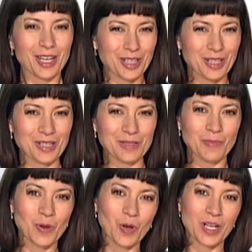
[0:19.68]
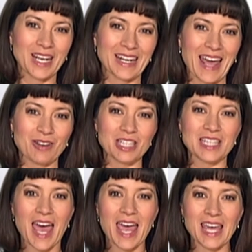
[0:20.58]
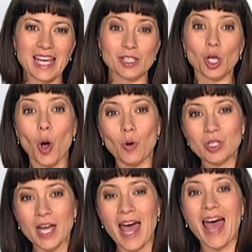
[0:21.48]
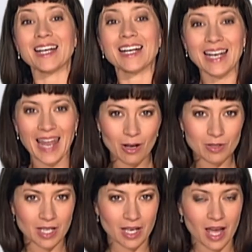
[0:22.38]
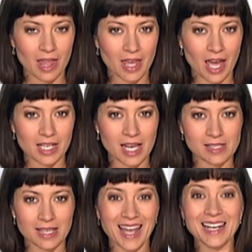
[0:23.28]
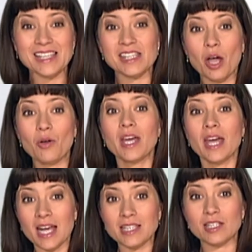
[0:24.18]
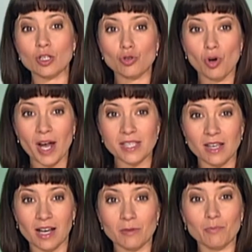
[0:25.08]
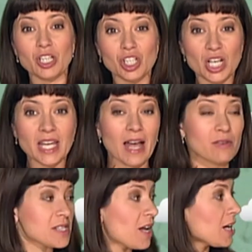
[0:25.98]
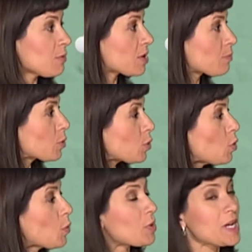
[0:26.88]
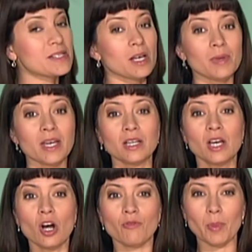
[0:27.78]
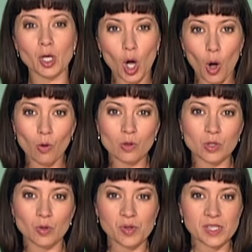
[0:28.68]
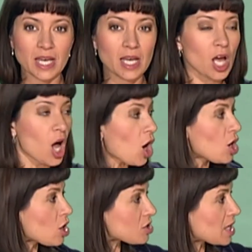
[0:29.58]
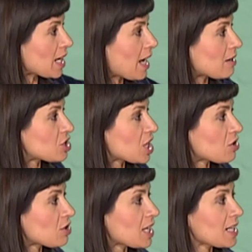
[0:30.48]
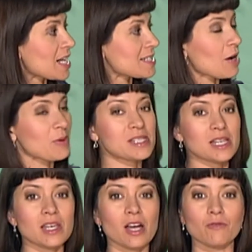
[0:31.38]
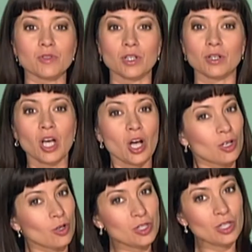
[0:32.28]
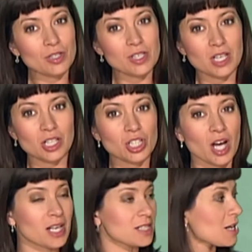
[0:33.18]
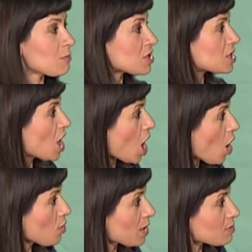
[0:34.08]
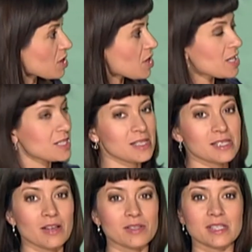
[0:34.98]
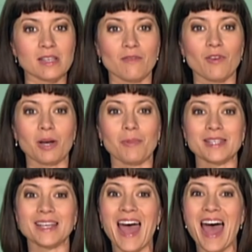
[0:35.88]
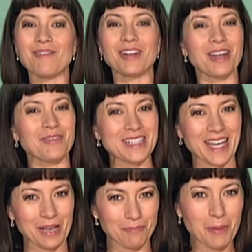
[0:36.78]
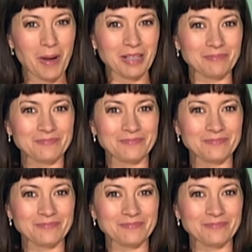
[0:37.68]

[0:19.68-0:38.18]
Good morning. Now, today is colder and cloudier than yesterday. At least, though, it is a dry start. A bit chilly outside with a cool breeze coming in from a cold North Sea. A lot of cloud generally, and that's how we see the afternoon. Not a lot of sunshine and temperatures only up to 13 Celsius at the very best. Have a lovely day. Bye-bye.